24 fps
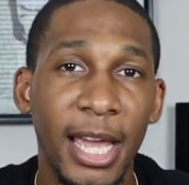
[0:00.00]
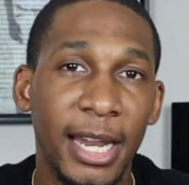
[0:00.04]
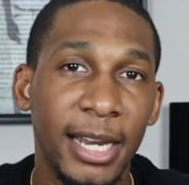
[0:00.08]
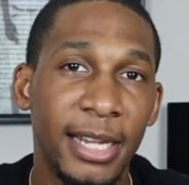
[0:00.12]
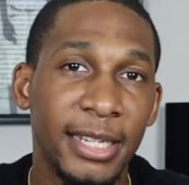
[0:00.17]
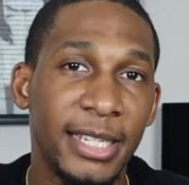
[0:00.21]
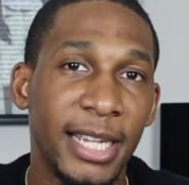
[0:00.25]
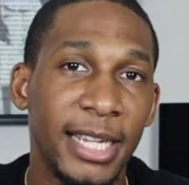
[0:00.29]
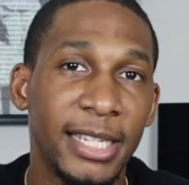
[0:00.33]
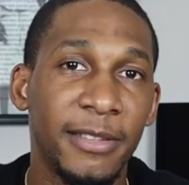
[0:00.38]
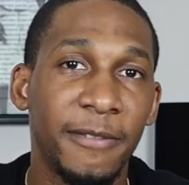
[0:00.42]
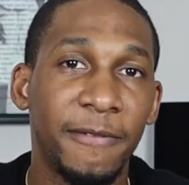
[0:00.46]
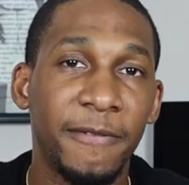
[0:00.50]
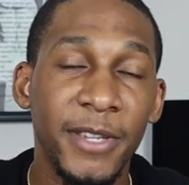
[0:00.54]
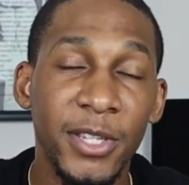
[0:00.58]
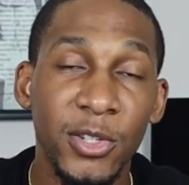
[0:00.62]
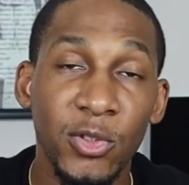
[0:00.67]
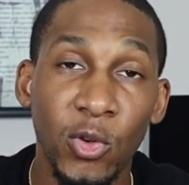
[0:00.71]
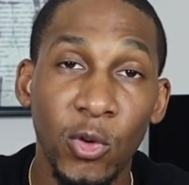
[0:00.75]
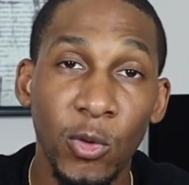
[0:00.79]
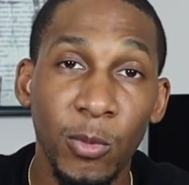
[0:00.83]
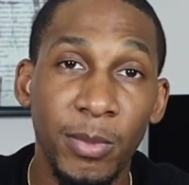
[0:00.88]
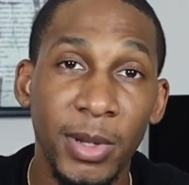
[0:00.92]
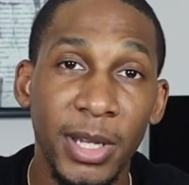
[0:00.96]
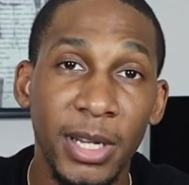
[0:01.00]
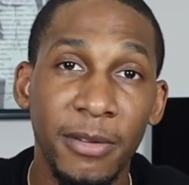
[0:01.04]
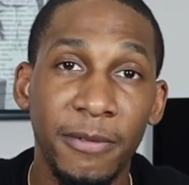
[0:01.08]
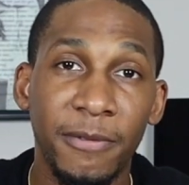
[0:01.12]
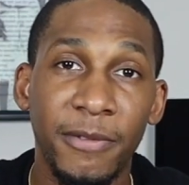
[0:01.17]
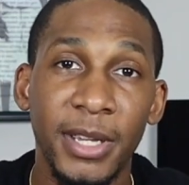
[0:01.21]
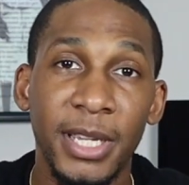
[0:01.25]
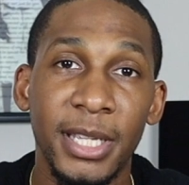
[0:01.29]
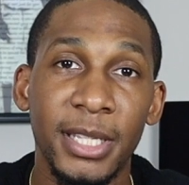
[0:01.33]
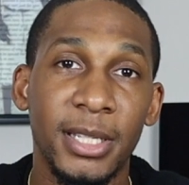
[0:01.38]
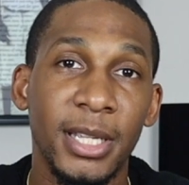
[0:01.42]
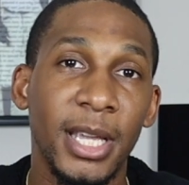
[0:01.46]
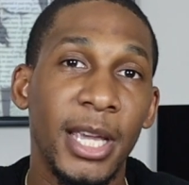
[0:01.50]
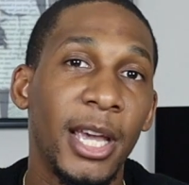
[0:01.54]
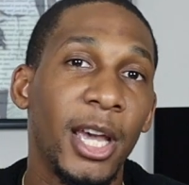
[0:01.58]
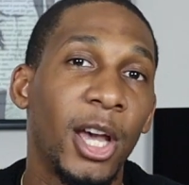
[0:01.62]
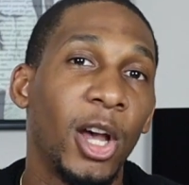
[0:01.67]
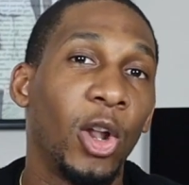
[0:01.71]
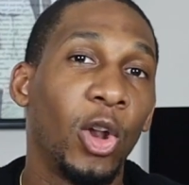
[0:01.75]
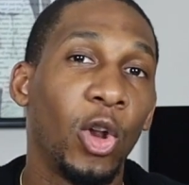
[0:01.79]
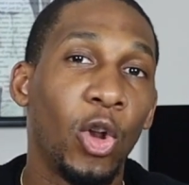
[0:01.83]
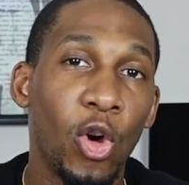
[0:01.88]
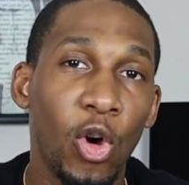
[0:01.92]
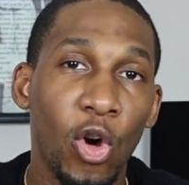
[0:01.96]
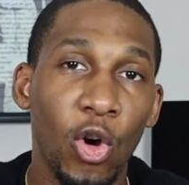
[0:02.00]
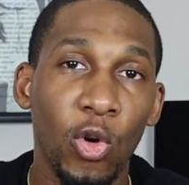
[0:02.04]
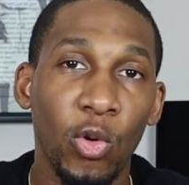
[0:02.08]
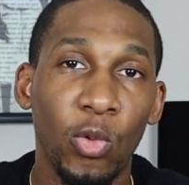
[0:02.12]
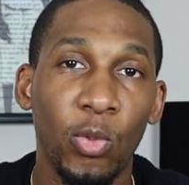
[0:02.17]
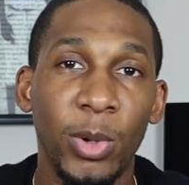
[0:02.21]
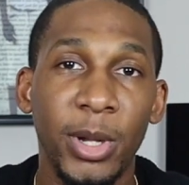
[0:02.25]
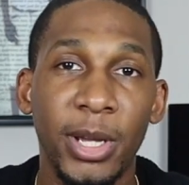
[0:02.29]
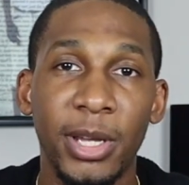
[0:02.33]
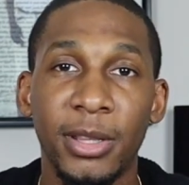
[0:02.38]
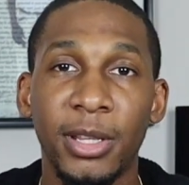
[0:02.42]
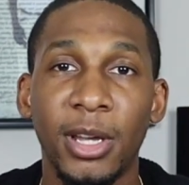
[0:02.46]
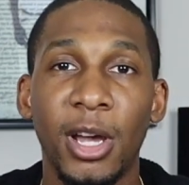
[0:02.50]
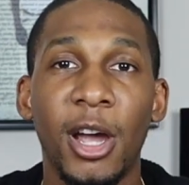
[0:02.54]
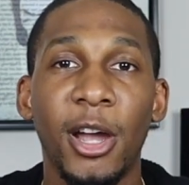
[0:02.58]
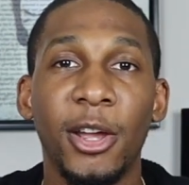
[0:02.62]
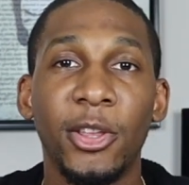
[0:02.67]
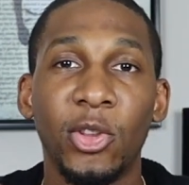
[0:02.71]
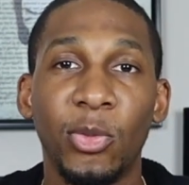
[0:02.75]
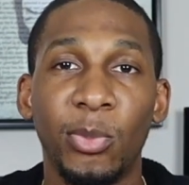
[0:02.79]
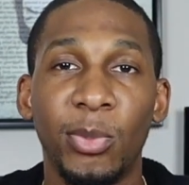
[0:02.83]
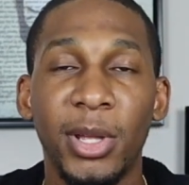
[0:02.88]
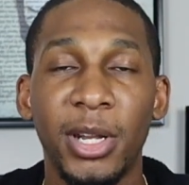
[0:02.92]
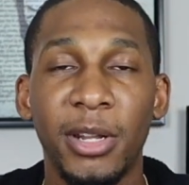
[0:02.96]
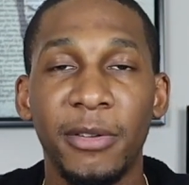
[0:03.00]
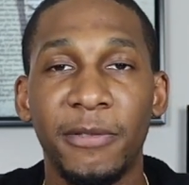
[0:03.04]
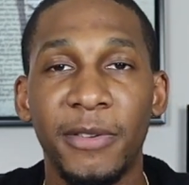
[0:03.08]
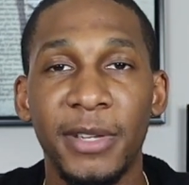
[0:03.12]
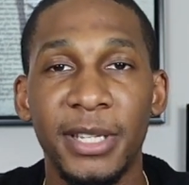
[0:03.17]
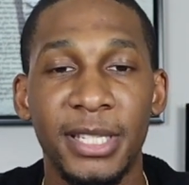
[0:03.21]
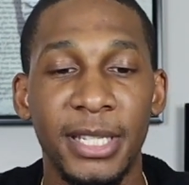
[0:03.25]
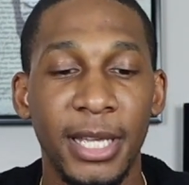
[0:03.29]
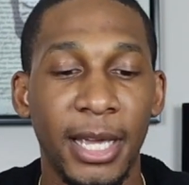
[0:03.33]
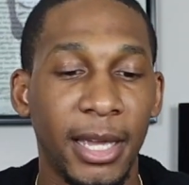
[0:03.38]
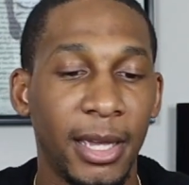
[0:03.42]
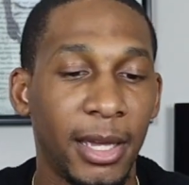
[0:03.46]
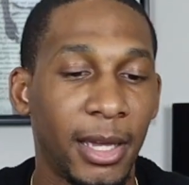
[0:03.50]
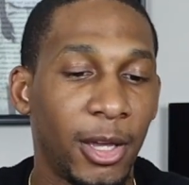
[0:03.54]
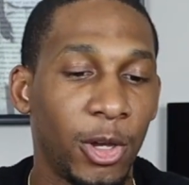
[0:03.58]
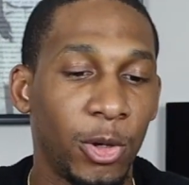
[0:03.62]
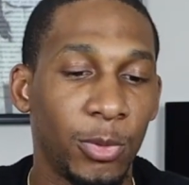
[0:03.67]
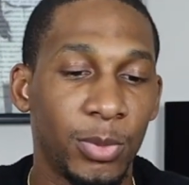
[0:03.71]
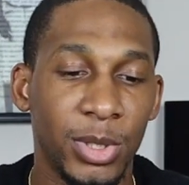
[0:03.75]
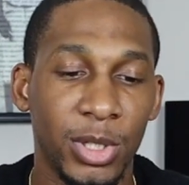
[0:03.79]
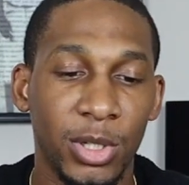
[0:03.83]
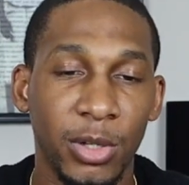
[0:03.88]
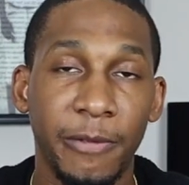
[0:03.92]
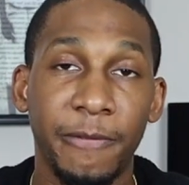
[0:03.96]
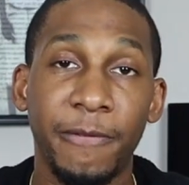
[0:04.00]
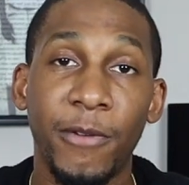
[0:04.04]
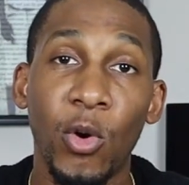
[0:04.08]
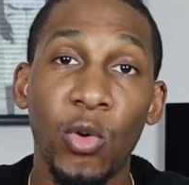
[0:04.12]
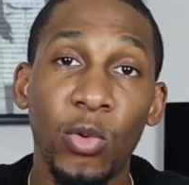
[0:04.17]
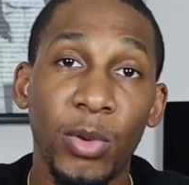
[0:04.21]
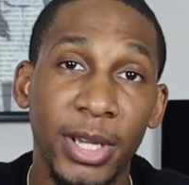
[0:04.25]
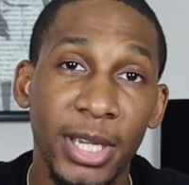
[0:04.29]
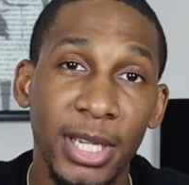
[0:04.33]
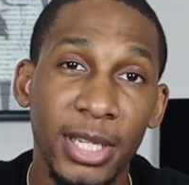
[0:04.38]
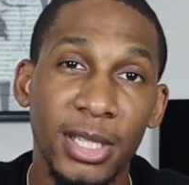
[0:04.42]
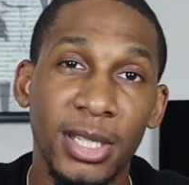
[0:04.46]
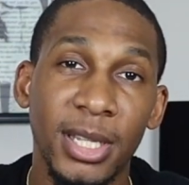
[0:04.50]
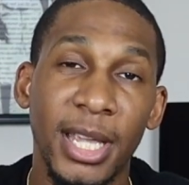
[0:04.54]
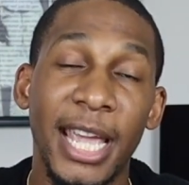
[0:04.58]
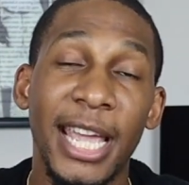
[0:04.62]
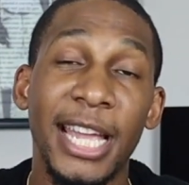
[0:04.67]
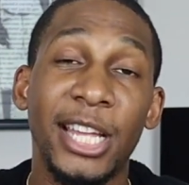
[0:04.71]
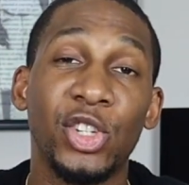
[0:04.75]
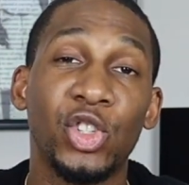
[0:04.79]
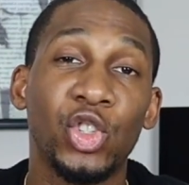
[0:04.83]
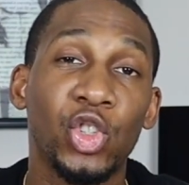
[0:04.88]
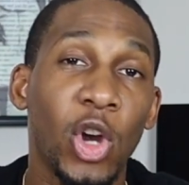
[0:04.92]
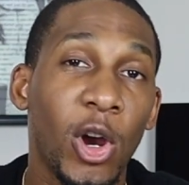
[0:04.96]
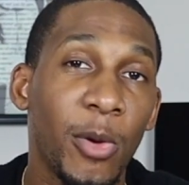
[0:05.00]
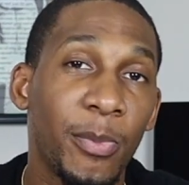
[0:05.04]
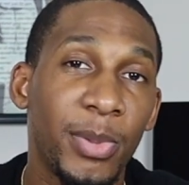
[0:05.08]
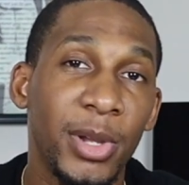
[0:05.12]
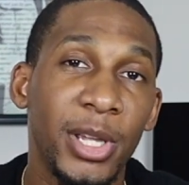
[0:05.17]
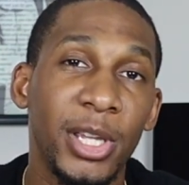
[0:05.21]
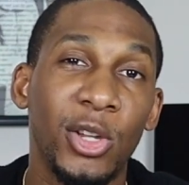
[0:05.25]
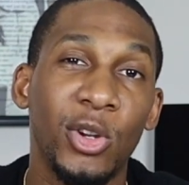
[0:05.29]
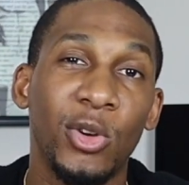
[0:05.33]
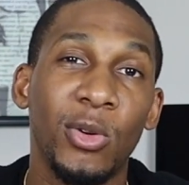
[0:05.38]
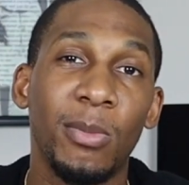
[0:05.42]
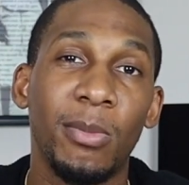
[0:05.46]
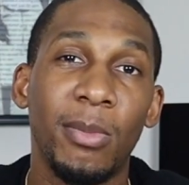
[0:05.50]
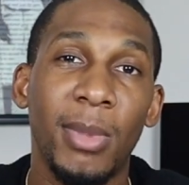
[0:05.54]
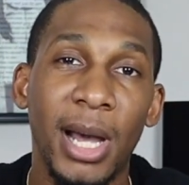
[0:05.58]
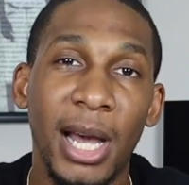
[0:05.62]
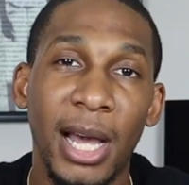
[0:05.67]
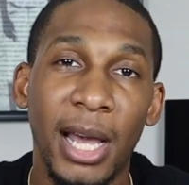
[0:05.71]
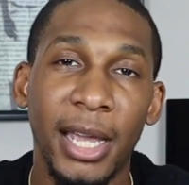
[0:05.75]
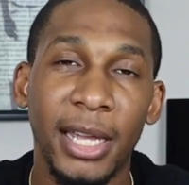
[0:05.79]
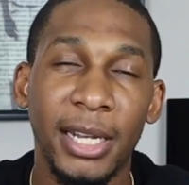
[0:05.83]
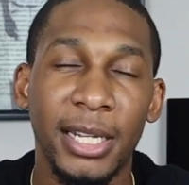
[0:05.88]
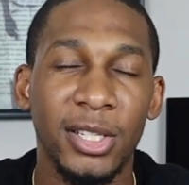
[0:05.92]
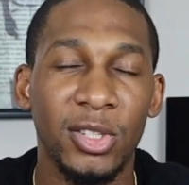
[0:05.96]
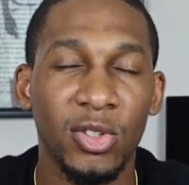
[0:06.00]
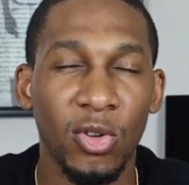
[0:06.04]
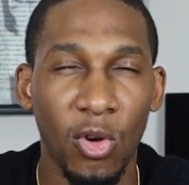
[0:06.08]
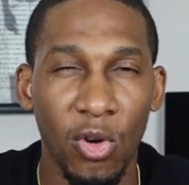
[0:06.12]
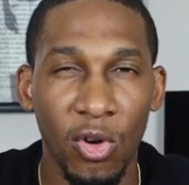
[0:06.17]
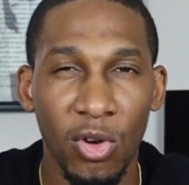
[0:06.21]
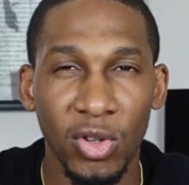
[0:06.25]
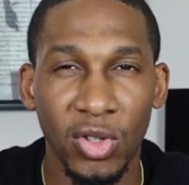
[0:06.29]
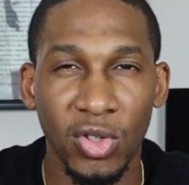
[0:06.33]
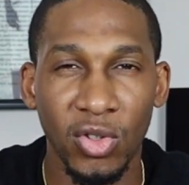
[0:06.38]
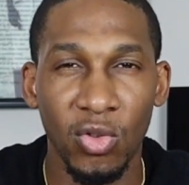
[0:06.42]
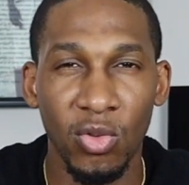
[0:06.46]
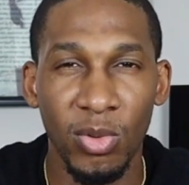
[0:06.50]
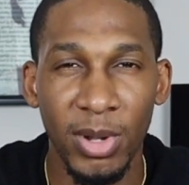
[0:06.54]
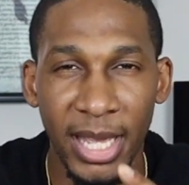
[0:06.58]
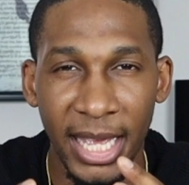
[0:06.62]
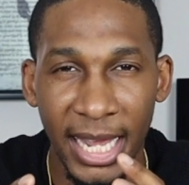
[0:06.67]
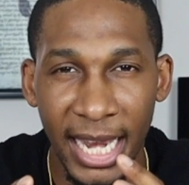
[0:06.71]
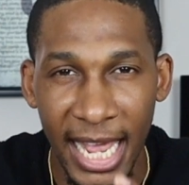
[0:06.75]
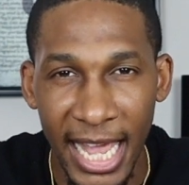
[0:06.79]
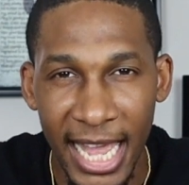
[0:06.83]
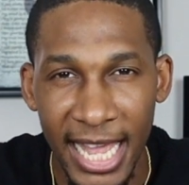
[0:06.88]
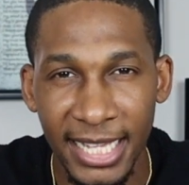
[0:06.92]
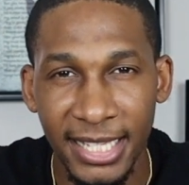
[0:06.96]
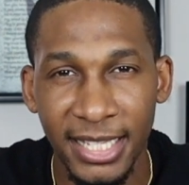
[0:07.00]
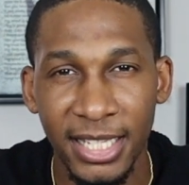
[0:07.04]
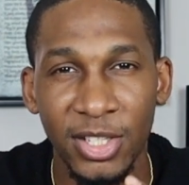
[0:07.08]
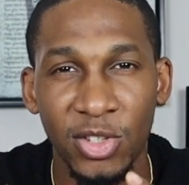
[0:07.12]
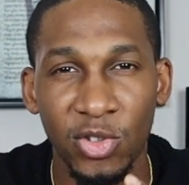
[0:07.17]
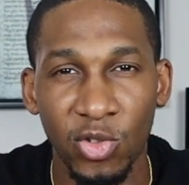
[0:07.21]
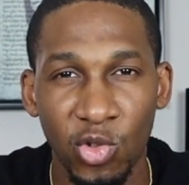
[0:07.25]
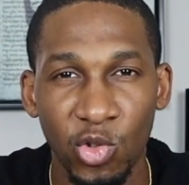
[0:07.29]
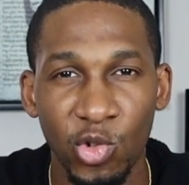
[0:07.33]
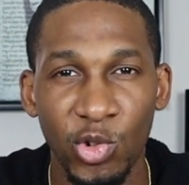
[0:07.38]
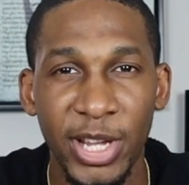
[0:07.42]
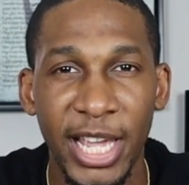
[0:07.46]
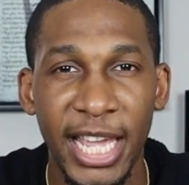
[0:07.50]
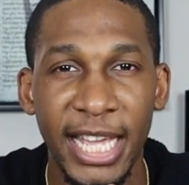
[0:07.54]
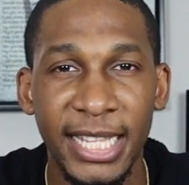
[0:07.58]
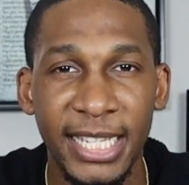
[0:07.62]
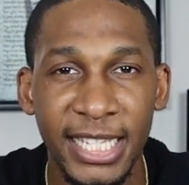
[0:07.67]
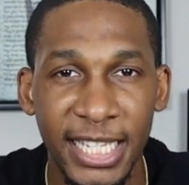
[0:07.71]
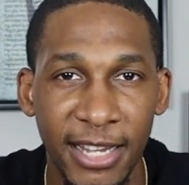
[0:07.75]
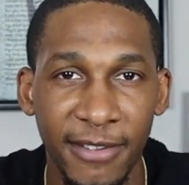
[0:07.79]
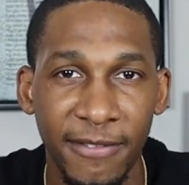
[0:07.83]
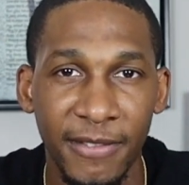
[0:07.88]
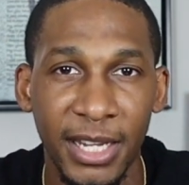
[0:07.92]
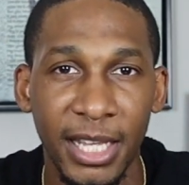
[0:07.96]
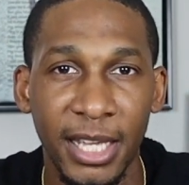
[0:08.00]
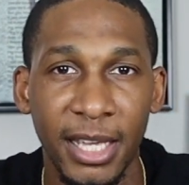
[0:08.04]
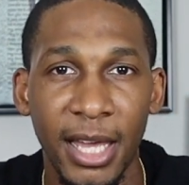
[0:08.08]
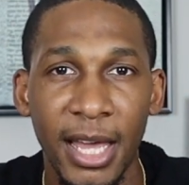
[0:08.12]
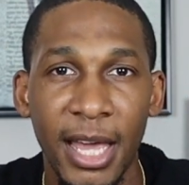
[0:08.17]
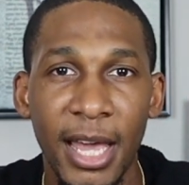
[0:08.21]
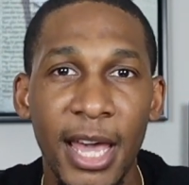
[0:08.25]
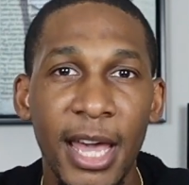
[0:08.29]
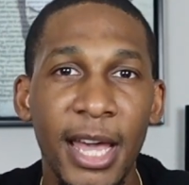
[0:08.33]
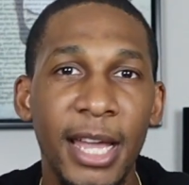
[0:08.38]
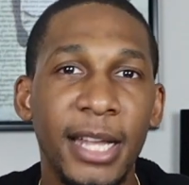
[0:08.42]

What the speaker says: This has the physical benefits along with other benefits that helps to focus and sharpen your mind. This also enhances creativity.